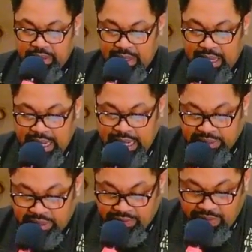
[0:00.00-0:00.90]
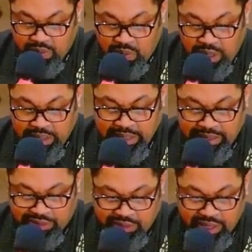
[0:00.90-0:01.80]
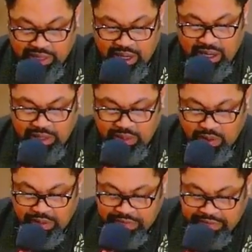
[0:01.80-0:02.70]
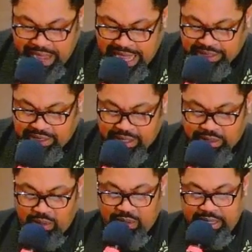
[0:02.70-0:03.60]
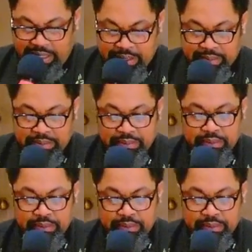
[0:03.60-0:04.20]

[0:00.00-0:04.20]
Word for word: The eyes of everyone in the synagogue were fastened on him.